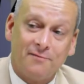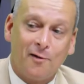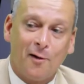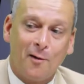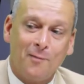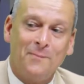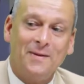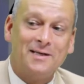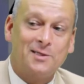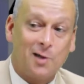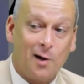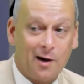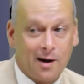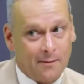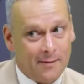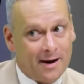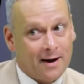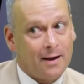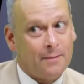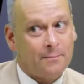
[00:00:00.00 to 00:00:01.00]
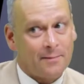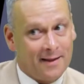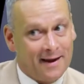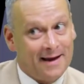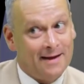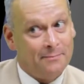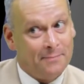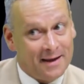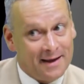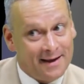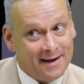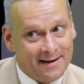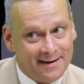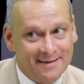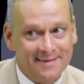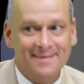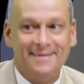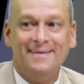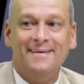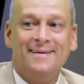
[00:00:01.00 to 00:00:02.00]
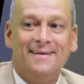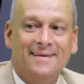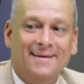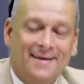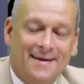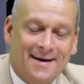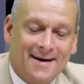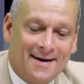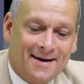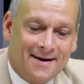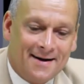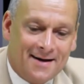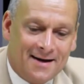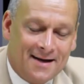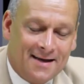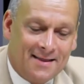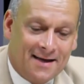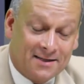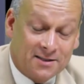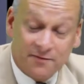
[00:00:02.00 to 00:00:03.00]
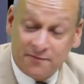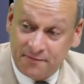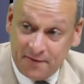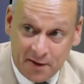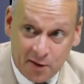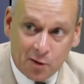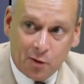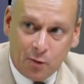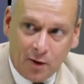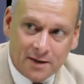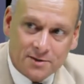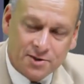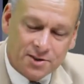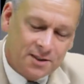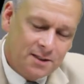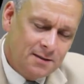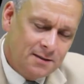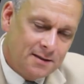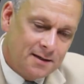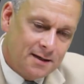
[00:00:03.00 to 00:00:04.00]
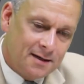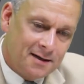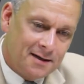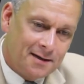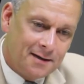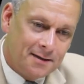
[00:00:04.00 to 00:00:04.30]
have heard me talk about a Plan B, and that's a fair question.